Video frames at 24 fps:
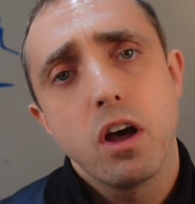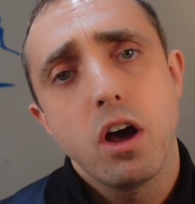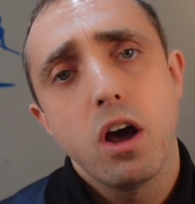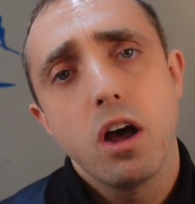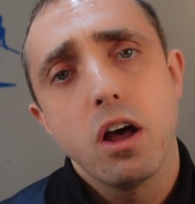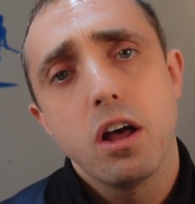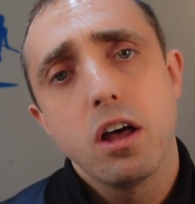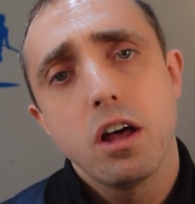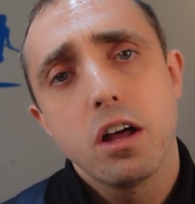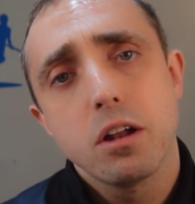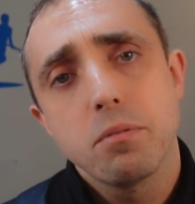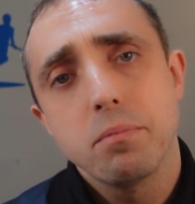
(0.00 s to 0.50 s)

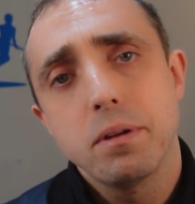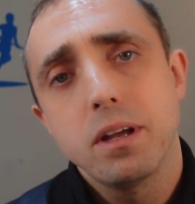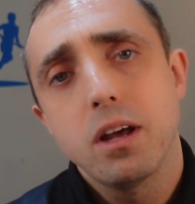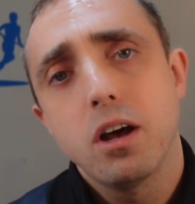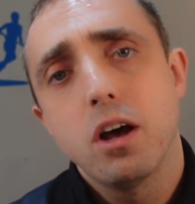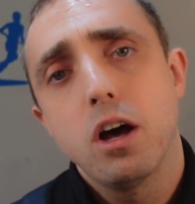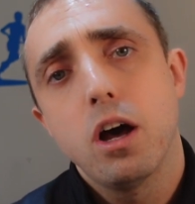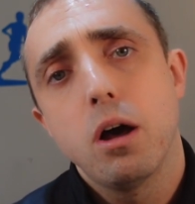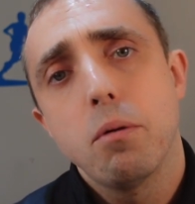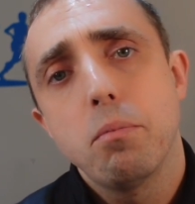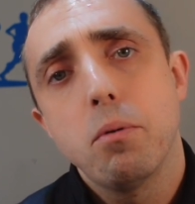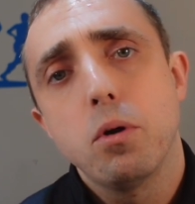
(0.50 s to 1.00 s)
heard me
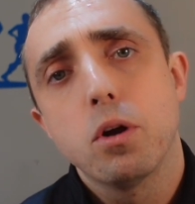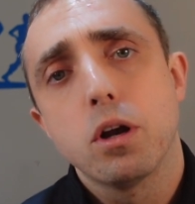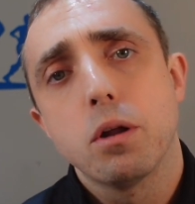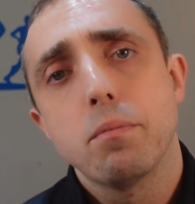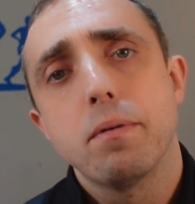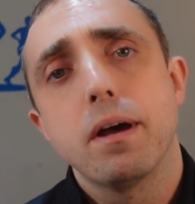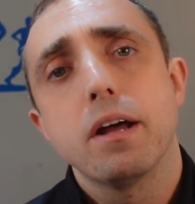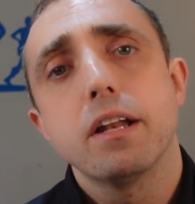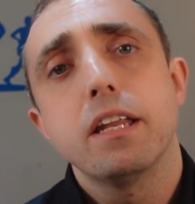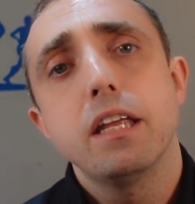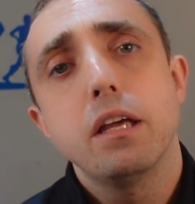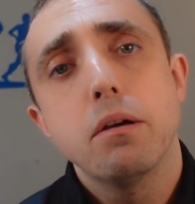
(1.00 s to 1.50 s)
harp on
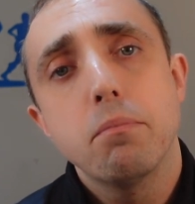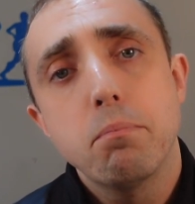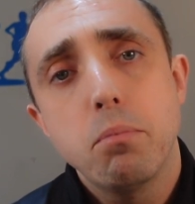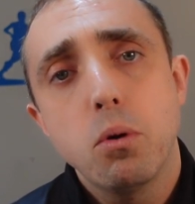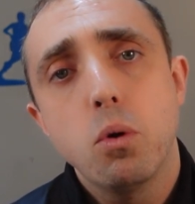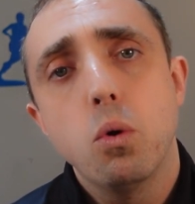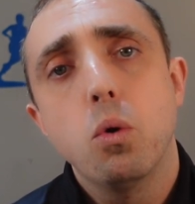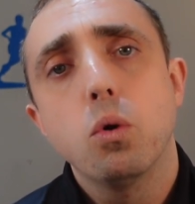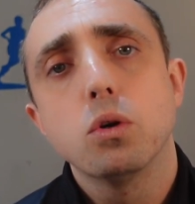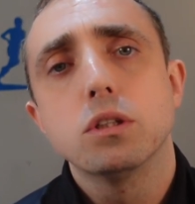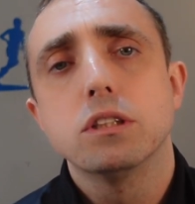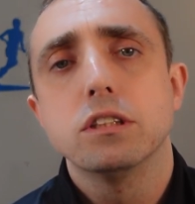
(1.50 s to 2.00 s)
about the
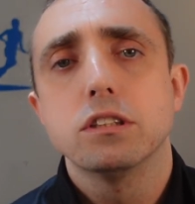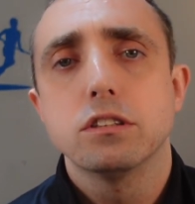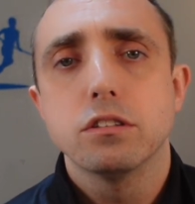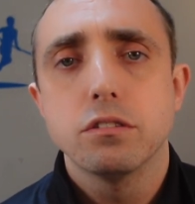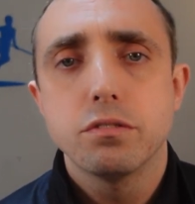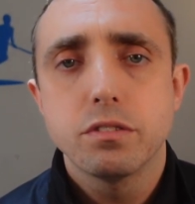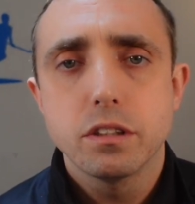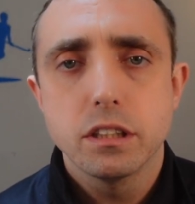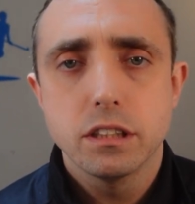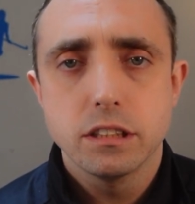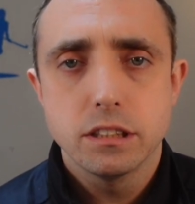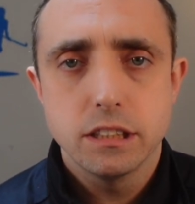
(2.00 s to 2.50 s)
importance
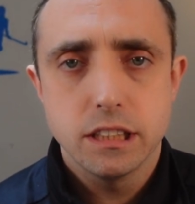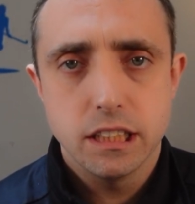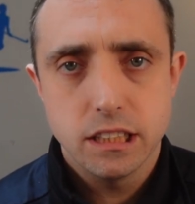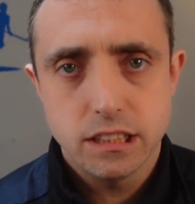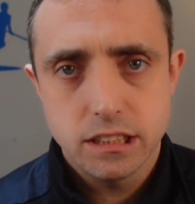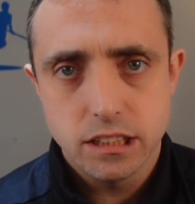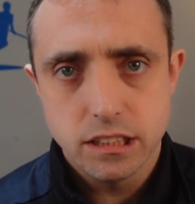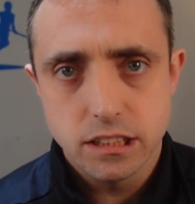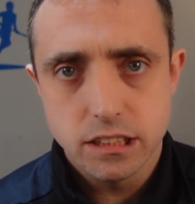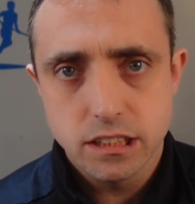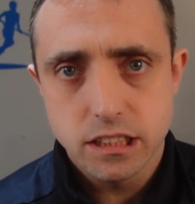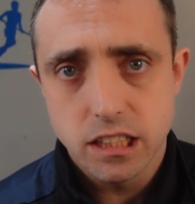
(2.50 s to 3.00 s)
of
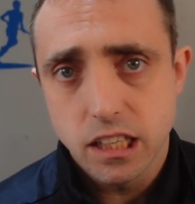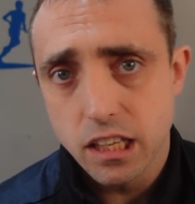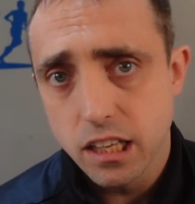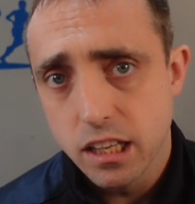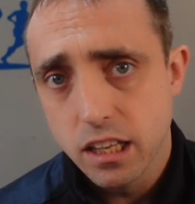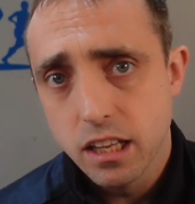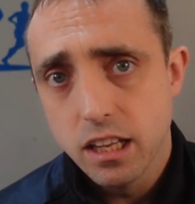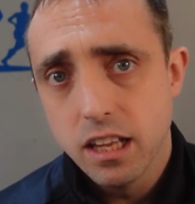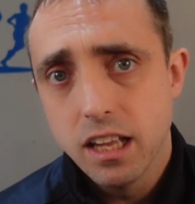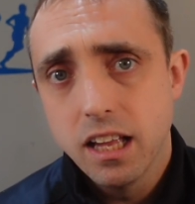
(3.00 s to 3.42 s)
consistency,